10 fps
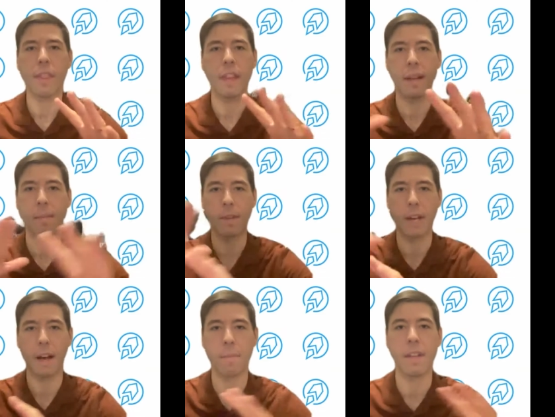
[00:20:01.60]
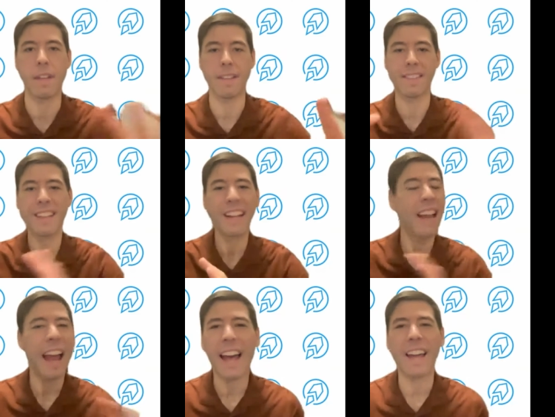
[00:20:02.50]
themed uh, piece,
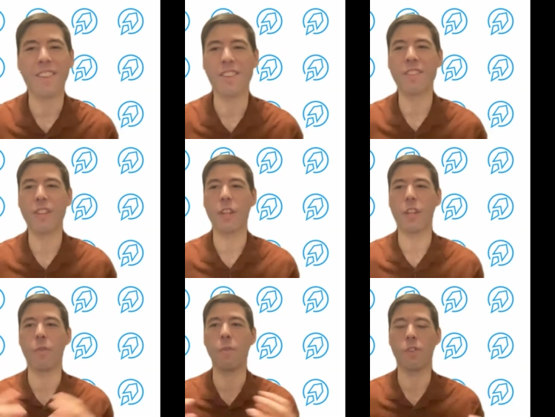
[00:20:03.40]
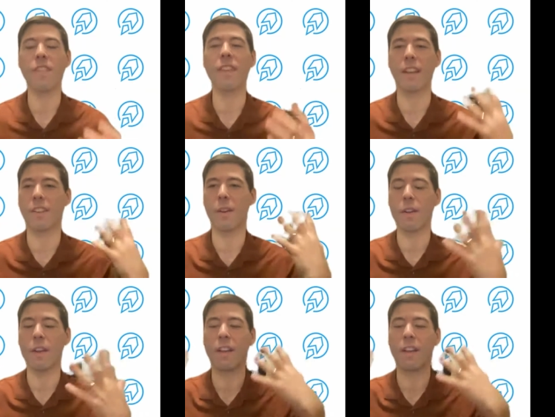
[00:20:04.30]
and just you were just like
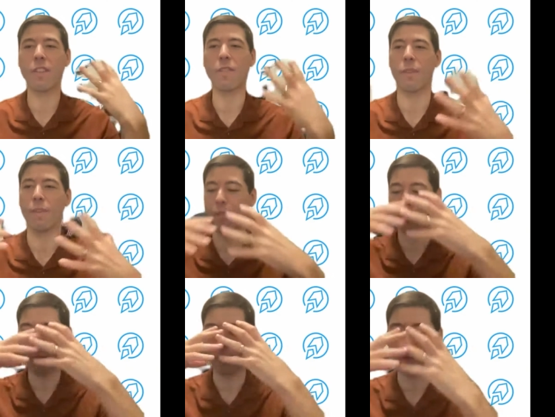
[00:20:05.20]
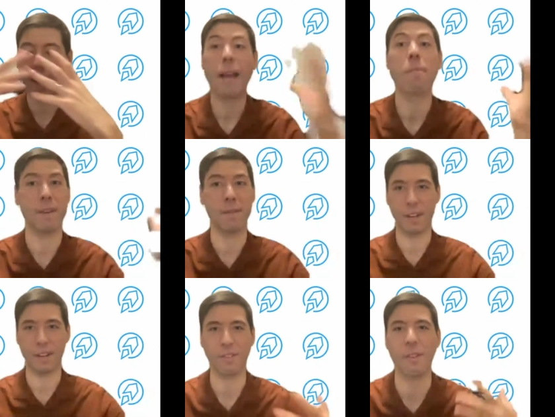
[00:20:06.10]
uh, just so vibrant
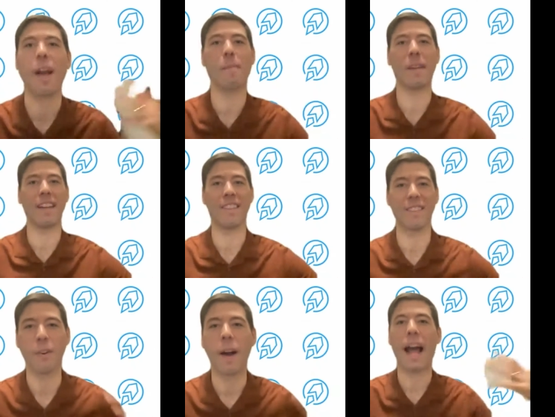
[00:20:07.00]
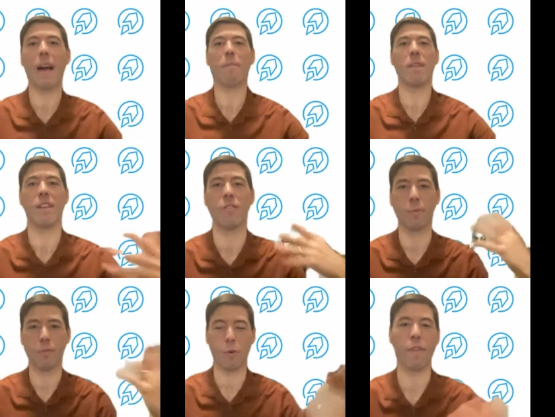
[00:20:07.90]
when describing it and so happy and so
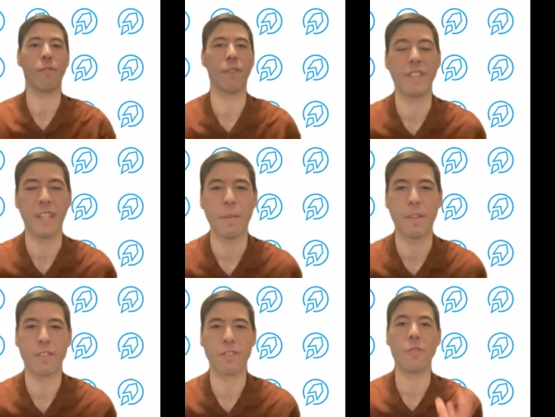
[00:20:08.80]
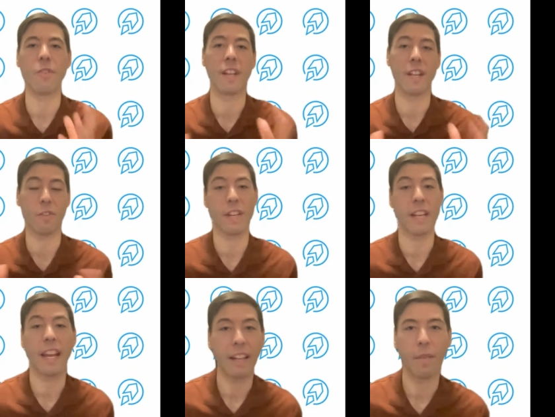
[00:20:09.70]
much joyful seeing what the student had
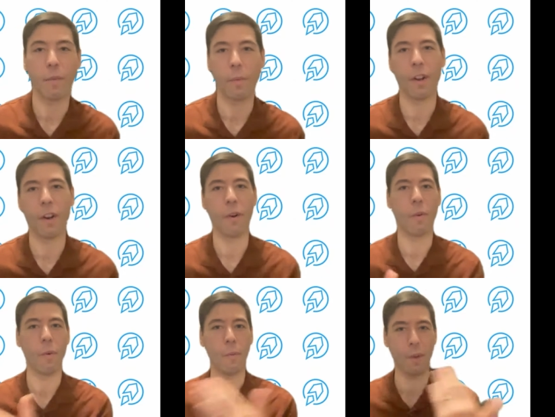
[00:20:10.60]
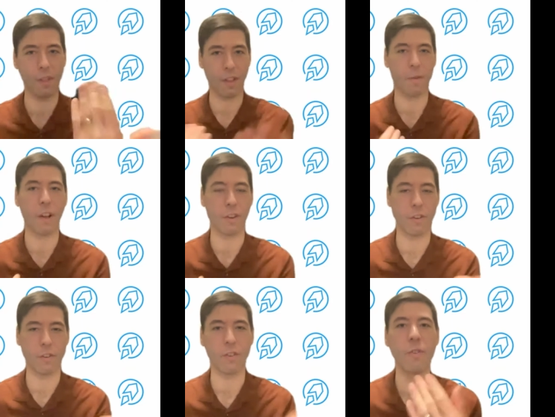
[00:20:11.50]
created you know with under
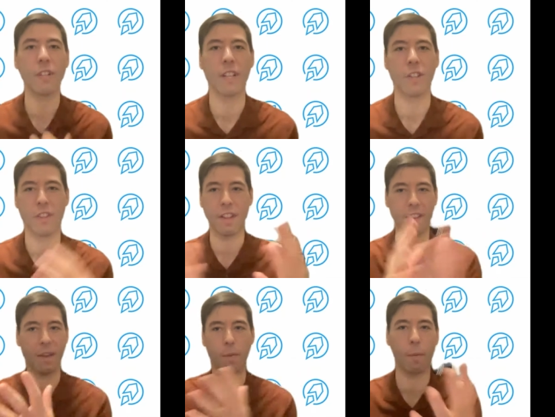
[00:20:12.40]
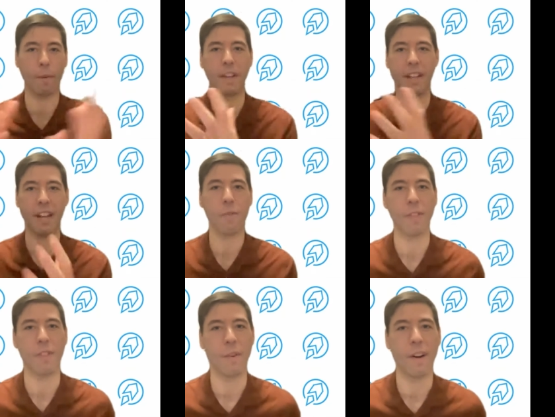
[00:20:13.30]
your tutelage that they were working together
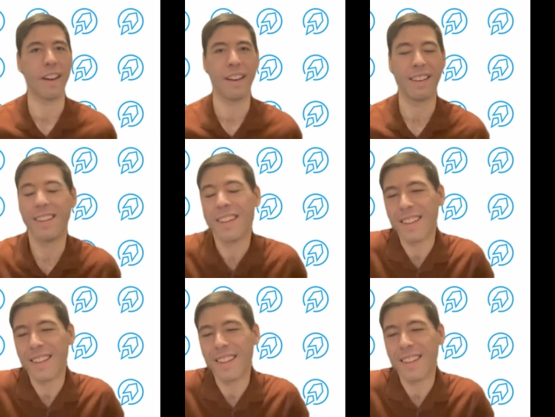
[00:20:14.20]
with you on and